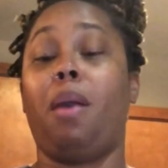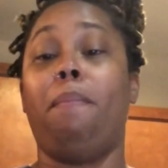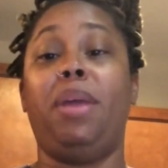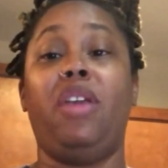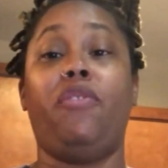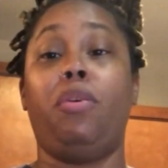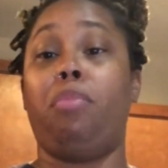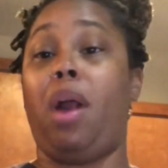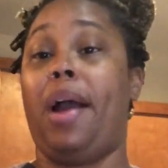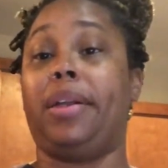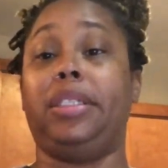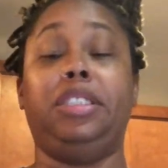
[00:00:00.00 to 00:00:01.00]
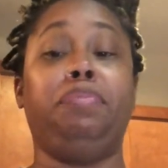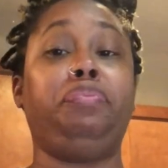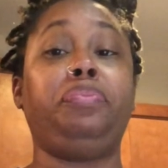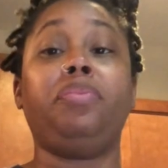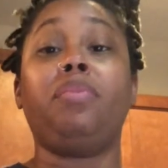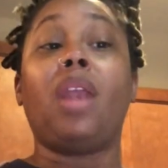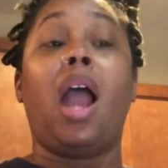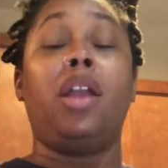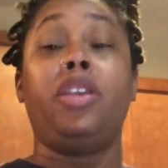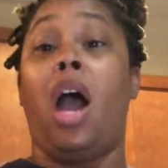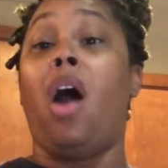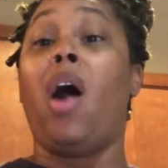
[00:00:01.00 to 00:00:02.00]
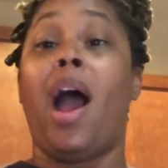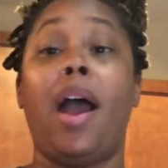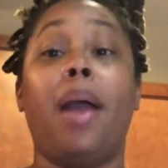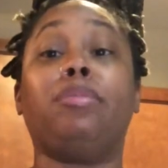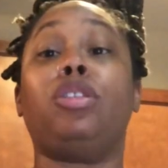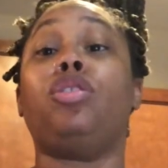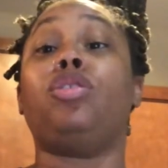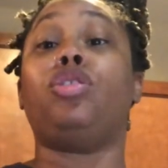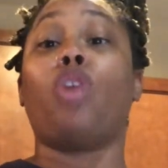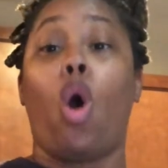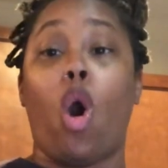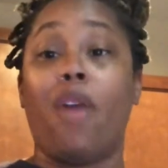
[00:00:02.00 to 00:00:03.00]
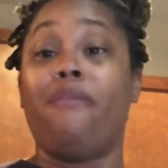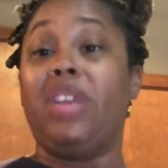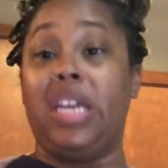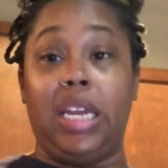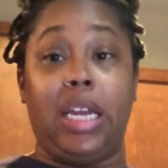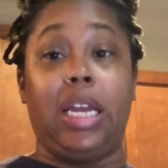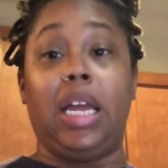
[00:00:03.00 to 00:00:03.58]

Beef and broccoli. Y'all, I am starving.